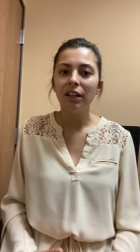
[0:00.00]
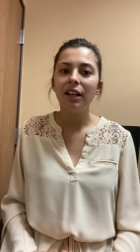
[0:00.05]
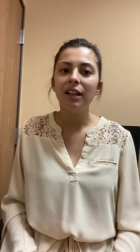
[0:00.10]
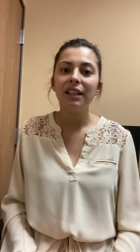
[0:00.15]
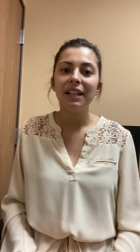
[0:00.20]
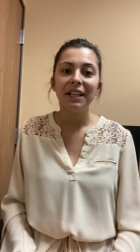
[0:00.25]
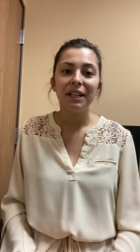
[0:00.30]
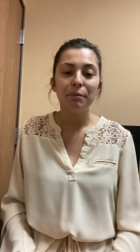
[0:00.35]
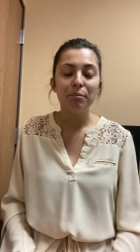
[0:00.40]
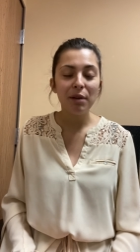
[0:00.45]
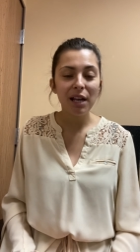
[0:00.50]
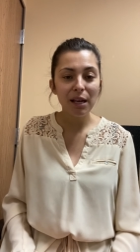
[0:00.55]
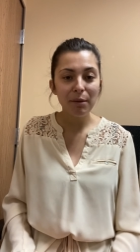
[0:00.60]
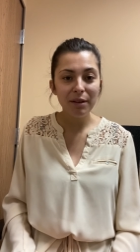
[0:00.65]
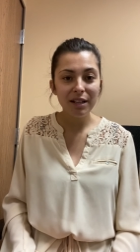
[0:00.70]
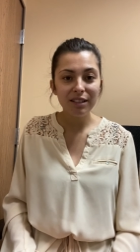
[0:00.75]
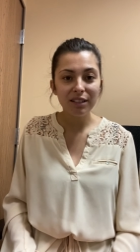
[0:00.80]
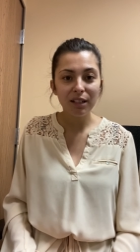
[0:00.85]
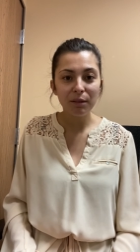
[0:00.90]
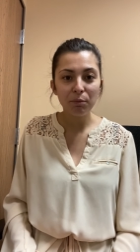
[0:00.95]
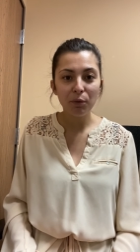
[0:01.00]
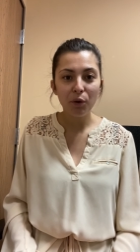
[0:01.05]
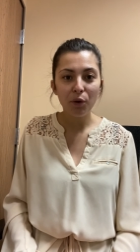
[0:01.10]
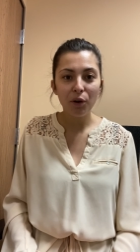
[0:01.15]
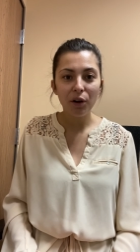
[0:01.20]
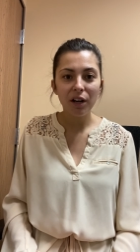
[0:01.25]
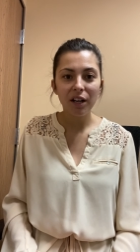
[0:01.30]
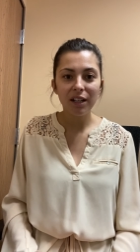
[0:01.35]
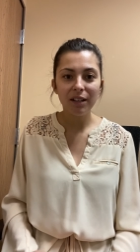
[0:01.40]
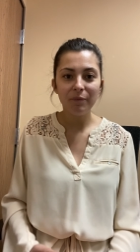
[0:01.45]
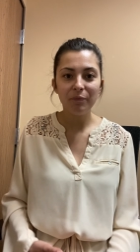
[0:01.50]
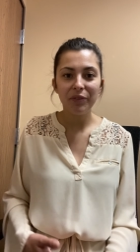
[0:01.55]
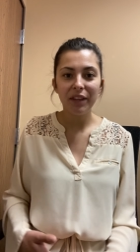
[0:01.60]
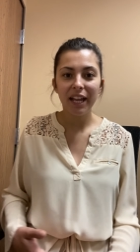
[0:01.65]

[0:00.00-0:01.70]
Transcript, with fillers: a lot of babies are born,